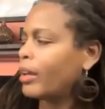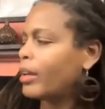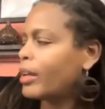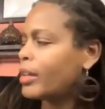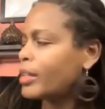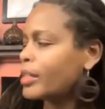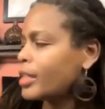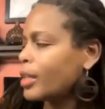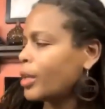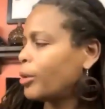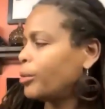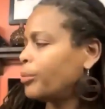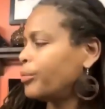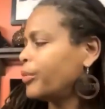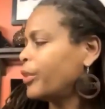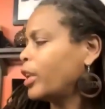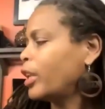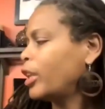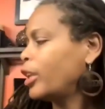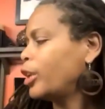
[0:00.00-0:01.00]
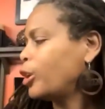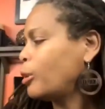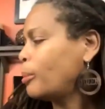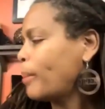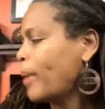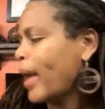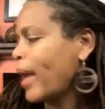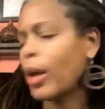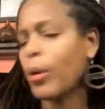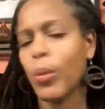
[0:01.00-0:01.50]
So little
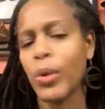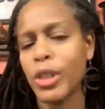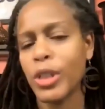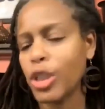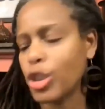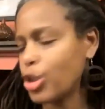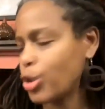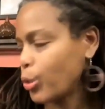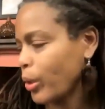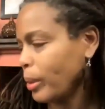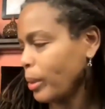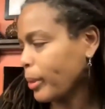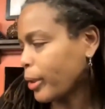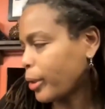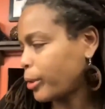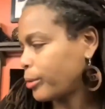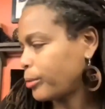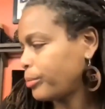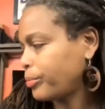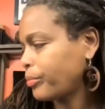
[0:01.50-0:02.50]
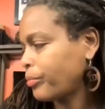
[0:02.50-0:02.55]
Mae was a dreamer.